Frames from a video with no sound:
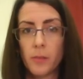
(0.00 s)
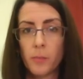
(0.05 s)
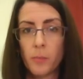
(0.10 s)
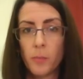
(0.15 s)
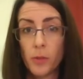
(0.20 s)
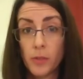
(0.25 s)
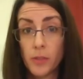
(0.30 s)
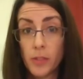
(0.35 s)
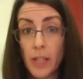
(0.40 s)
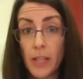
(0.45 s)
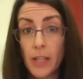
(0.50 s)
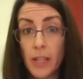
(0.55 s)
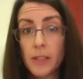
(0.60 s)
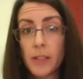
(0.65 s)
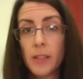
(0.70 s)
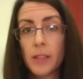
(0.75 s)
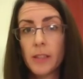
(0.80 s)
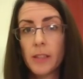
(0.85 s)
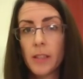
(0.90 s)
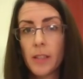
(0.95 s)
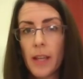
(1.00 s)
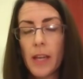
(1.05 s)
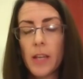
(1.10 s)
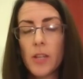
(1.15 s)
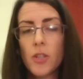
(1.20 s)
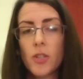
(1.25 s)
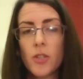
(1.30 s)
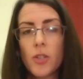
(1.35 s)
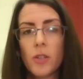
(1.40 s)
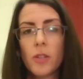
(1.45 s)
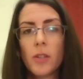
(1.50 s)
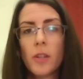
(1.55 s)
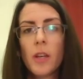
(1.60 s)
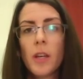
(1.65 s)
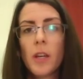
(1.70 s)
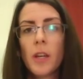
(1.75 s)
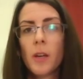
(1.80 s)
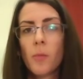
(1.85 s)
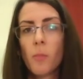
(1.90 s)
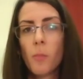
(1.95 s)
protecting the nation,
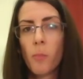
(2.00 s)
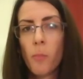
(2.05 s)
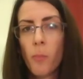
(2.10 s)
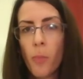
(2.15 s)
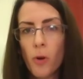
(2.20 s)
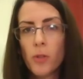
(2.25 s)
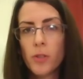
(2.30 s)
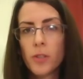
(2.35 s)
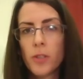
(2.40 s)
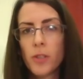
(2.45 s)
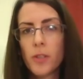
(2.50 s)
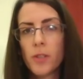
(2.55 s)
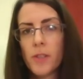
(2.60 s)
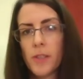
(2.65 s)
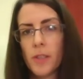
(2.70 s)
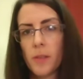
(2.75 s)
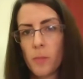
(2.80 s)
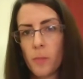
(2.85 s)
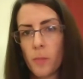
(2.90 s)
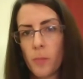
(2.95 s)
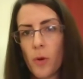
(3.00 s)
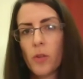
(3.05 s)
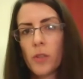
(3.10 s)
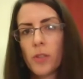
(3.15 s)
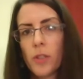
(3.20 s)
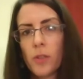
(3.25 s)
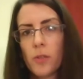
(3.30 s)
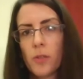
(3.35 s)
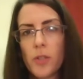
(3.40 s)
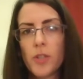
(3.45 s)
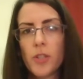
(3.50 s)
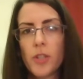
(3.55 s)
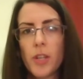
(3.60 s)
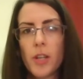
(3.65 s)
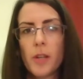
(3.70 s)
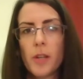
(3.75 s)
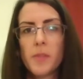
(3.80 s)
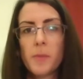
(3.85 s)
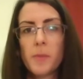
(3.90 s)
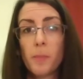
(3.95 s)
borders and border
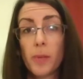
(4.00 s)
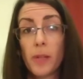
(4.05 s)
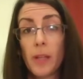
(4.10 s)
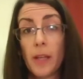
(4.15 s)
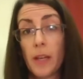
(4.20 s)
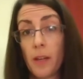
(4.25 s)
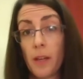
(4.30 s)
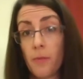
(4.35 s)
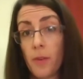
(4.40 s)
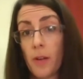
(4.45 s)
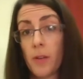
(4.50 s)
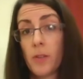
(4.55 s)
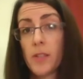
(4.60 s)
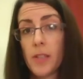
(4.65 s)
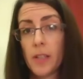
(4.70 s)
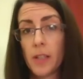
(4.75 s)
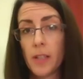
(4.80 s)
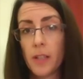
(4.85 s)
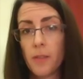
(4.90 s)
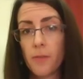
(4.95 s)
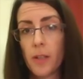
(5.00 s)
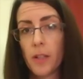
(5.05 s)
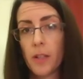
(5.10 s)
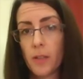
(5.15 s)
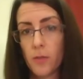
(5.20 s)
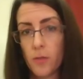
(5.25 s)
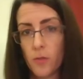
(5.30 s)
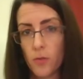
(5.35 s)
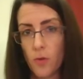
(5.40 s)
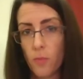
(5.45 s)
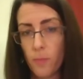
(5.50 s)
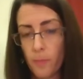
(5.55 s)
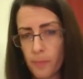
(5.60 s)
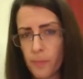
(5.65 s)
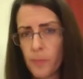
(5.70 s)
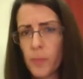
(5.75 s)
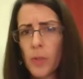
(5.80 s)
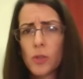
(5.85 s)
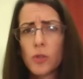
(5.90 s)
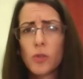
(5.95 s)
regimes play a very significant
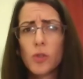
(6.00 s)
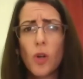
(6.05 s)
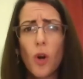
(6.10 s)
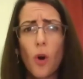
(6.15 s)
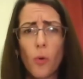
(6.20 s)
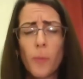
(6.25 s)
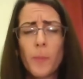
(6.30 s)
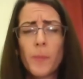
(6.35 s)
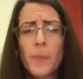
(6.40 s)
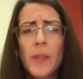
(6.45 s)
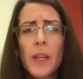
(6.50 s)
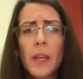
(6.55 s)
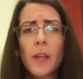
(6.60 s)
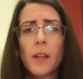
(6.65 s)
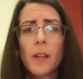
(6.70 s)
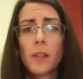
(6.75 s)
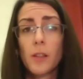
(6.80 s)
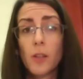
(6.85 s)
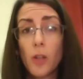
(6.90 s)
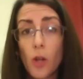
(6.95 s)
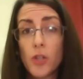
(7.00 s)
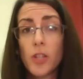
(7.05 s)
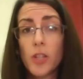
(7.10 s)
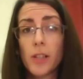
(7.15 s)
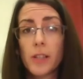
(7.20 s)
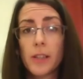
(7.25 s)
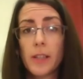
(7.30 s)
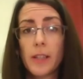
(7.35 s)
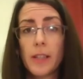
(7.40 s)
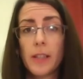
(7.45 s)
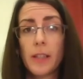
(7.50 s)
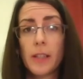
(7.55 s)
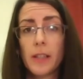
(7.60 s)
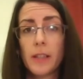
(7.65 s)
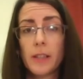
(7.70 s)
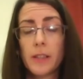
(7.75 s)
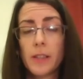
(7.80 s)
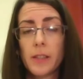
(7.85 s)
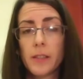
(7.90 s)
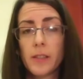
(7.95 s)
role. Logically,
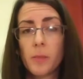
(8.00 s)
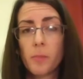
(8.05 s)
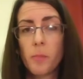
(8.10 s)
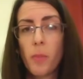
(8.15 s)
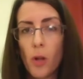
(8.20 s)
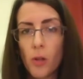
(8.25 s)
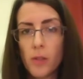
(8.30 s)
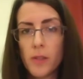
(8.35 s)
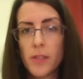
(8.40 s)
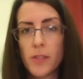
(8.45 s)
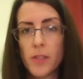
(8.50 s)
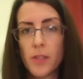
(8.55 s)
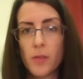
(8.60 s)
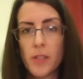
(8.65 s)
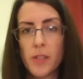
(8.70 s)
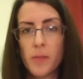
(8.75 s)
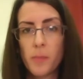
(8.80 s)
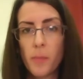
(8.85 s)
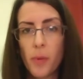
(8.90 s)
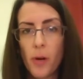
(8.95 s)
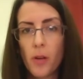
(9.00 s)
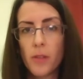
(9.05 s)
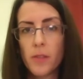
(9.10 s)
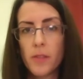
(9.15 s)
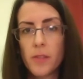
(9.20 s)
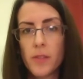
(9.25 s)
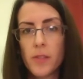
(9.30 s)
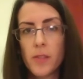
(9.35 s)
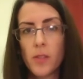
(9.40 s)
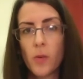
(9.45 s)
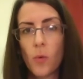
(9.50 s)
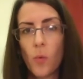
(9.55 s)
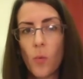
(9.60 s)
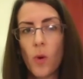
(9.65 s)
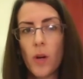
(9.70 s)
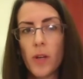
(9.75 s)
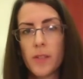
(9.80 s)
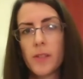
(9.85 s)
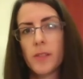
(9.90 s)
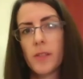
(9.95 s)
the policy response
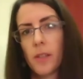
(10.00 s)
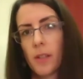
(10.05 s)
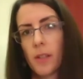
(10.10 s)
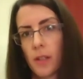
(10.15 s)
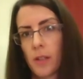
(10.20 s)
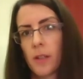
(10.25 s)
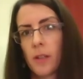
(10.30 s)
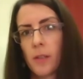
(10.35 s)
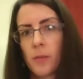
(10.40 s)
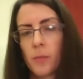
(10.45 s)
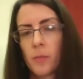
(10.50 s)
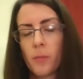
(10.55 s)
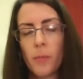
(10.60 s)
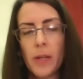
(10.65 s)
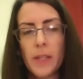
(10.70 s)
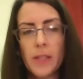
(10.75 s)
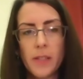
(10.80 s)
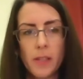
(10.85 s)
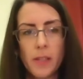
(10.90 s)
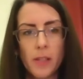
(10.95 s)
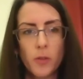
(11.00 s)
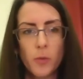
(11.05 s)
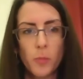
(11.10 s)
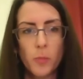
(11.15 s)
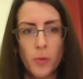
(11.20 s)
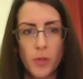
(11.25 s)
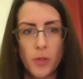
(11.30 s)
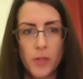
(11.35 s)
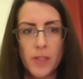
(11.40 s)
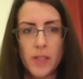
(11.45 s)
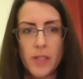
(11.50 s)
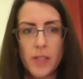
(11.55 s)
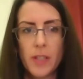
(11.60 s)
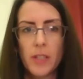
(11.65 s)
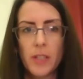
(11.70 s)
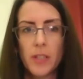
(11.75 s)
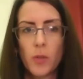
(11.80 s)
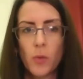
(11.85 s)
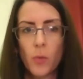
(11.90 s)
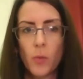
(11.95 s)
was basically to
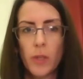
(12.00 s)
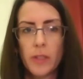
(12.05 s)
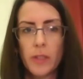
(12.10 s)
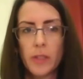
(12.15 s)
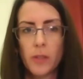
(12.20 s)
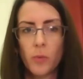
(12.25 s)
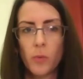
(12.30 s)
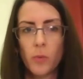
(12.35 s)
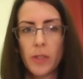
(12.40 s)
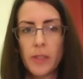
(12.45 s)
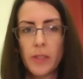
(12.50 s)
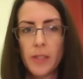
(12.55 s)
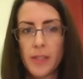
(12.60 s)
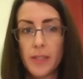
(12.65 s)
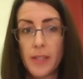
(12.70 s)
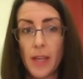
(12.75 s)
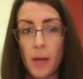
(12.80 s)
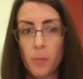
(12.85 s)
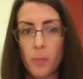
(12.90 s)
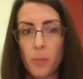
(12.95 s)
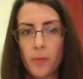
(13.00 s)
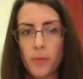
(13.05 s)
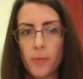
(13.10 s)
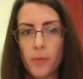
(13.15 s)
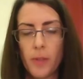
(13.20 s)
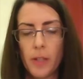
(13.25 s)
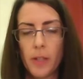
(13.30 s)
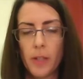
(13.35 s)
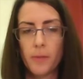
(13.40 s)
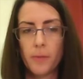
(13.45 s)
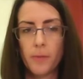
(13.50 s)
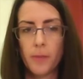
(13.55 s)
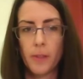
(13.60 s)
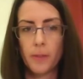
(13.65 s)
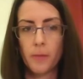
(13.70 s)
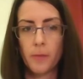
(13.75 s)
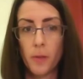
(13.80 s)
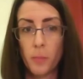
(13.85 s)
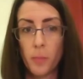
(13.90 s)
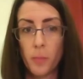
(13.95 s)
proceed with this type of
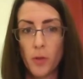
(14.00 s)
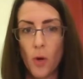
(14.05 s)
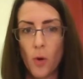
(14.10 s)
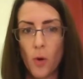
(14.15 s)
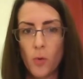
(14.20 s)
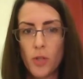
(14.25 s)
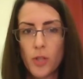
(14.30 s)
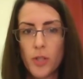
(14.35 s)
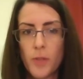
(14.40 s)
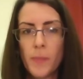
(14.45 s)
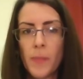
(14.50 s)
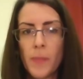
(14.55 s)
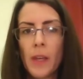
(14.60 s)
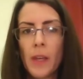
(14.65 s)
approach.